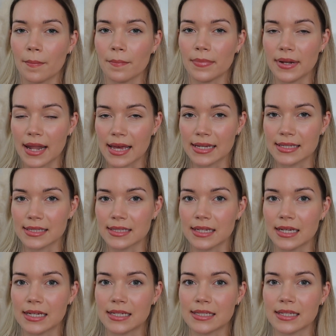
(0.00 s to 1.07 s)

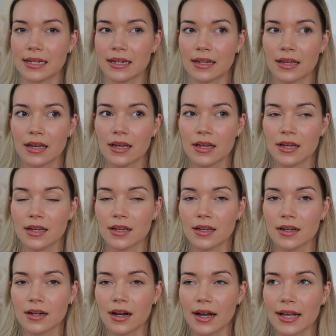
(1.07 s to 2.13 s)
places, and
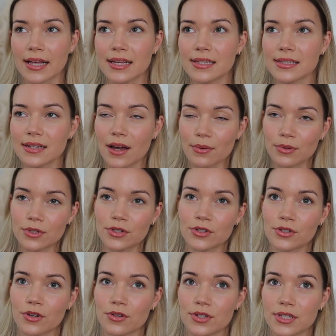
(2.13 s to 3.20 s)
I guess I would
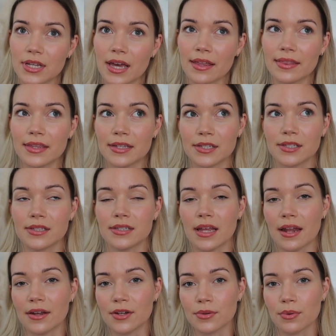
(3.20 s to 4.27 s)
associate this
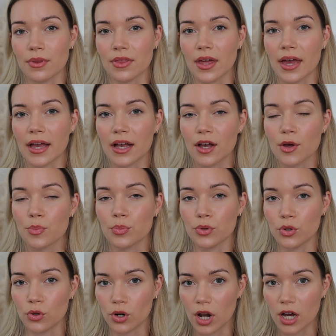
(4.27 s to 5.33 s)
scent with like
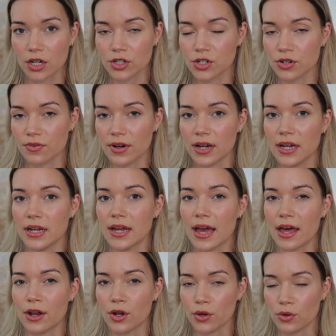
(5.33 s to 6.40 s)
pure luxury
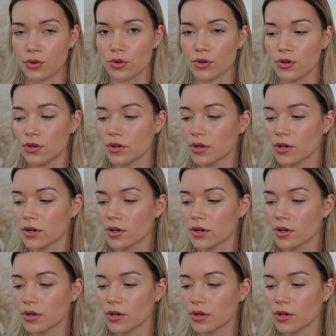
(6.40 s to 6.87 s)
and oud.